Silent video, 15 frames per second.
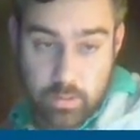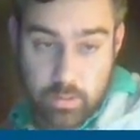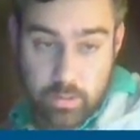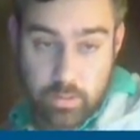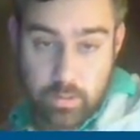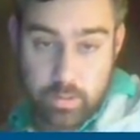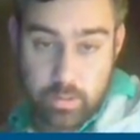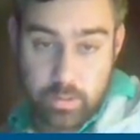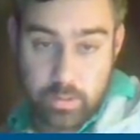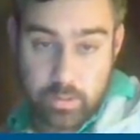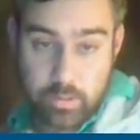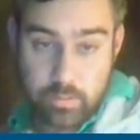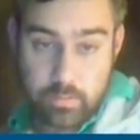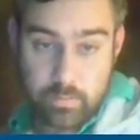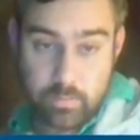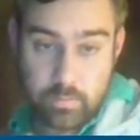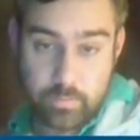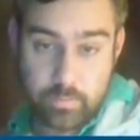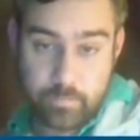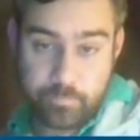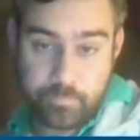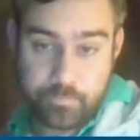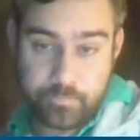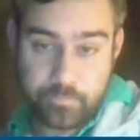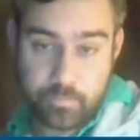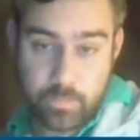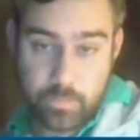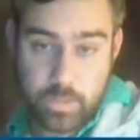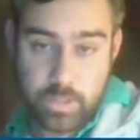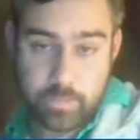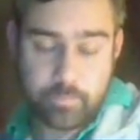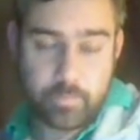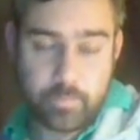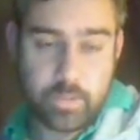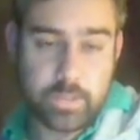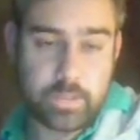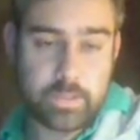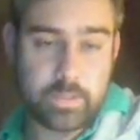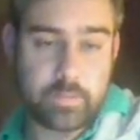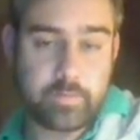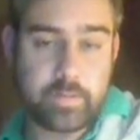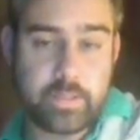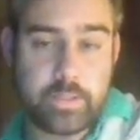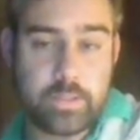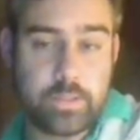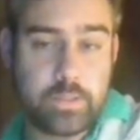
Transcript: Yep, well, this is fine.